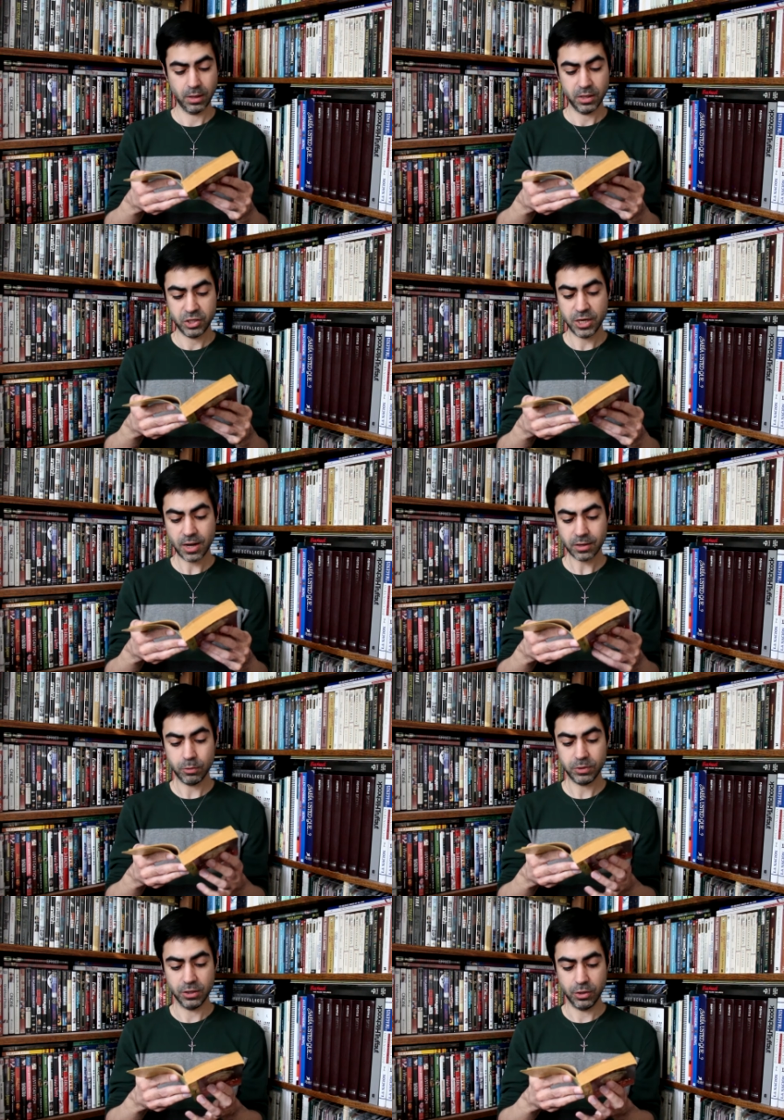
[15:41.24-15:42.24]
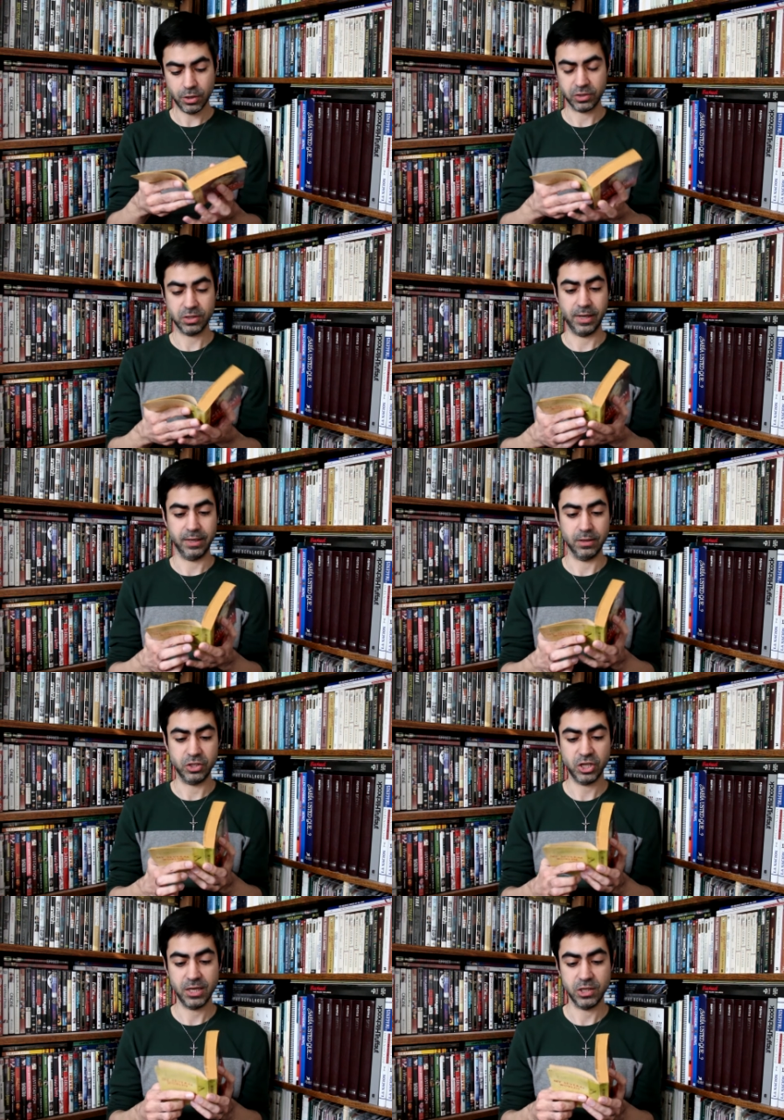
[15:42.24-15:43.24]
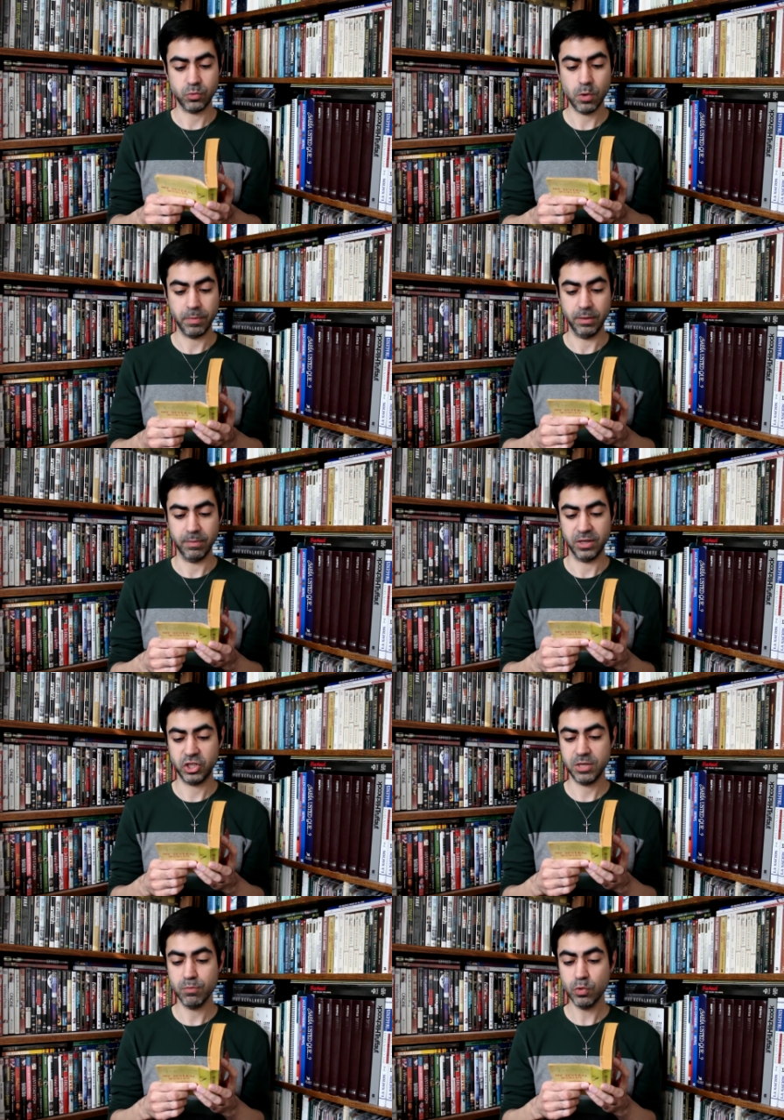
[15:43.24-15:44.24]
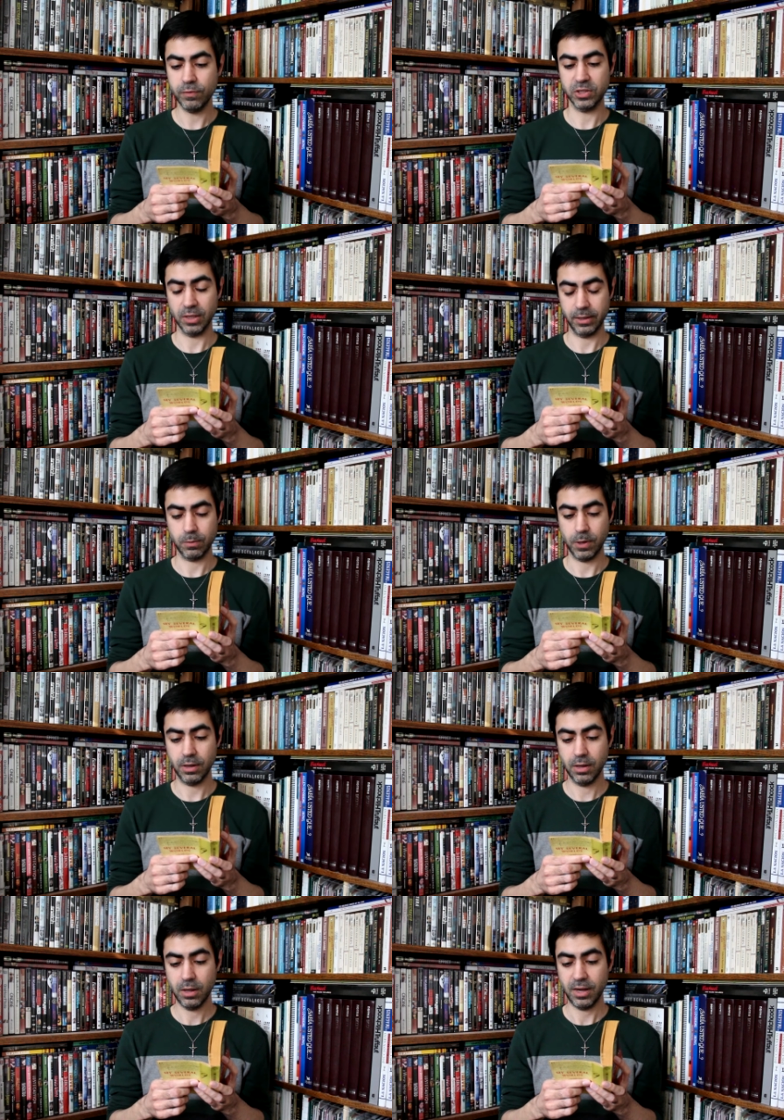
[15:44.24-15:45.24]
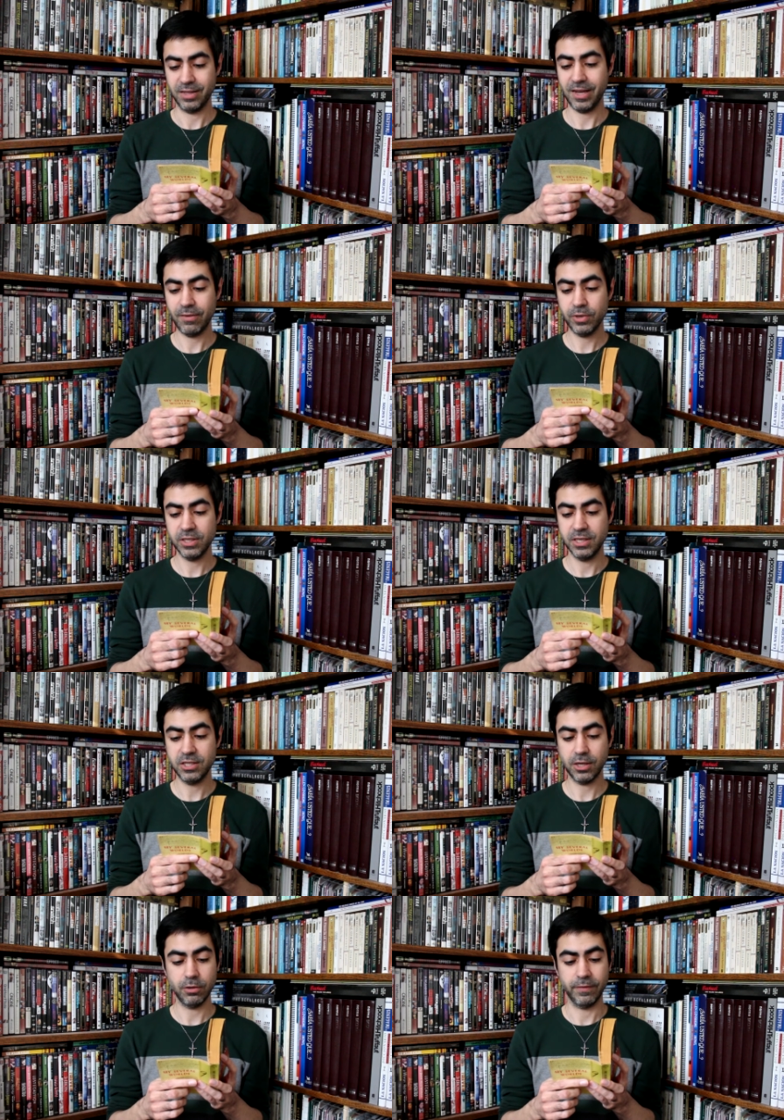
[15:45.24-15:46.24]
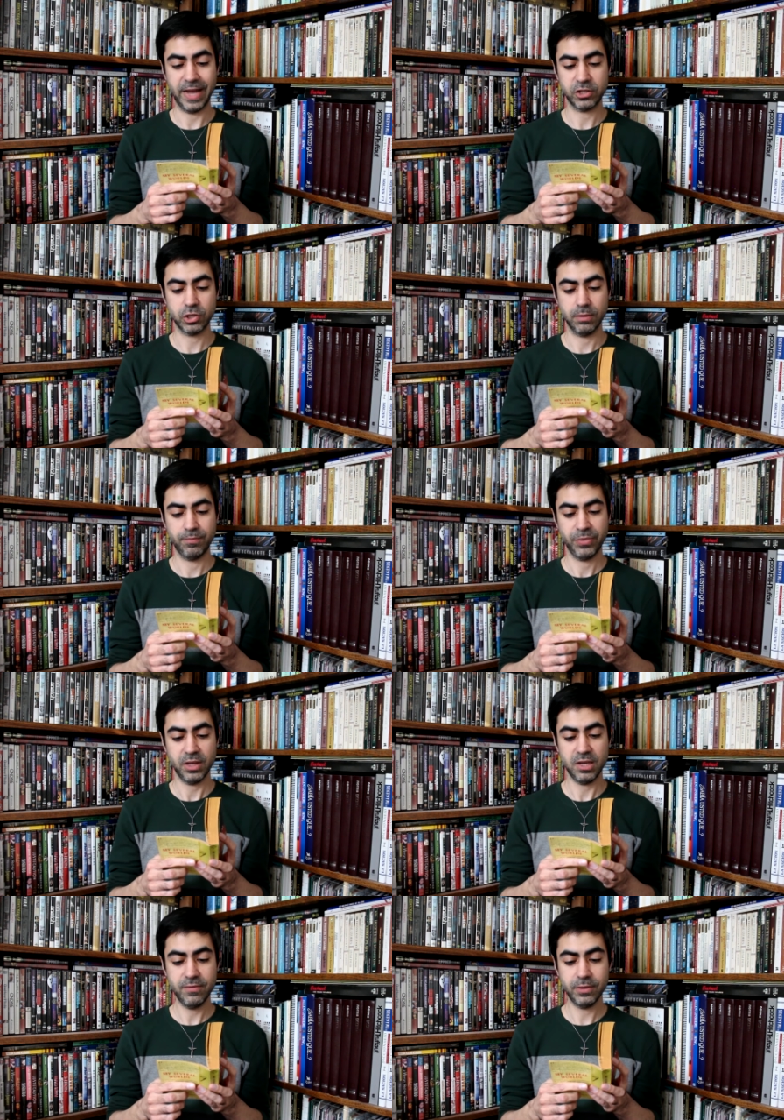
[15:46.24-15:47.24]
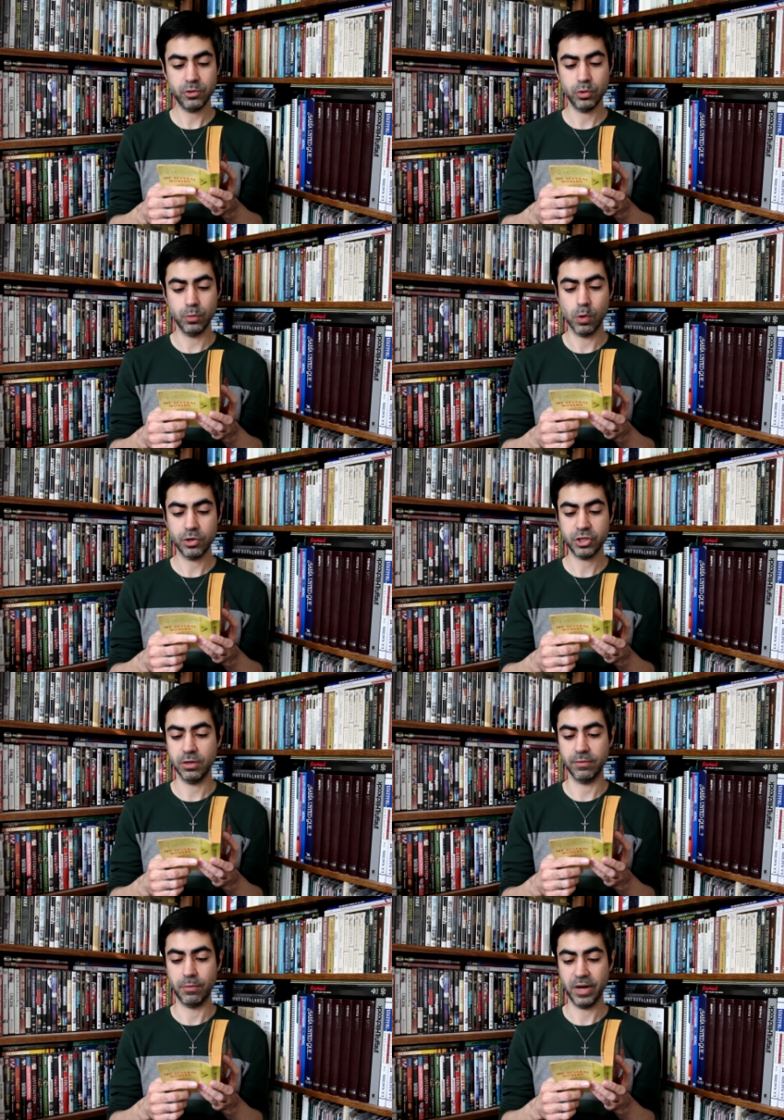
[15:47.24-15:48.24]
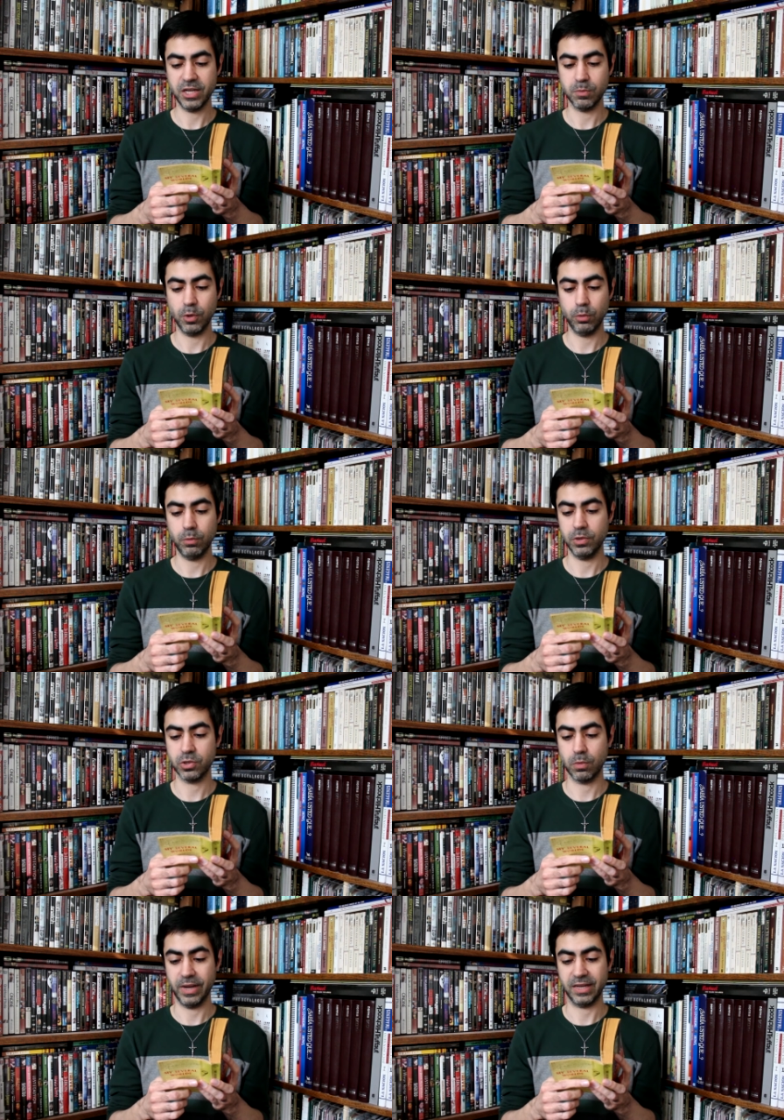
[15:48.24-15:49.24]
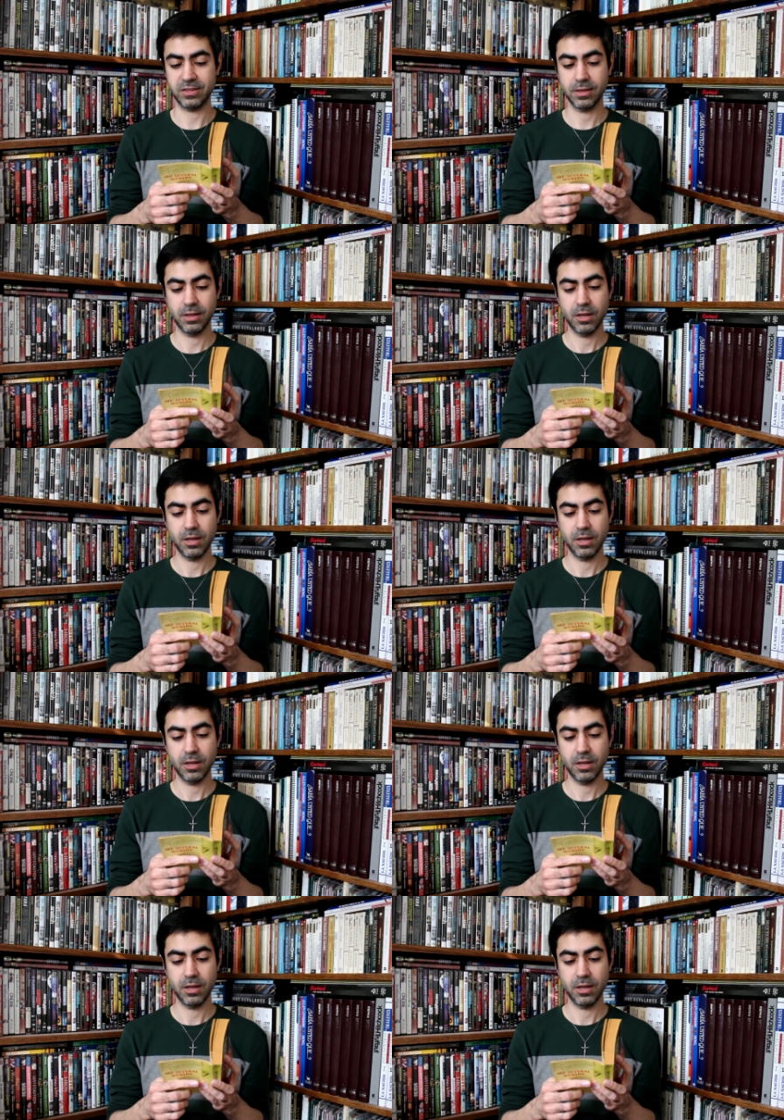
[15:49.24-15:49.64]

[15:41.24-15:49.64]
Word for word: She not only looked like a Chinese woman, but she moved like one, and every detail of action, even to the washing of a rice bowl, was correct.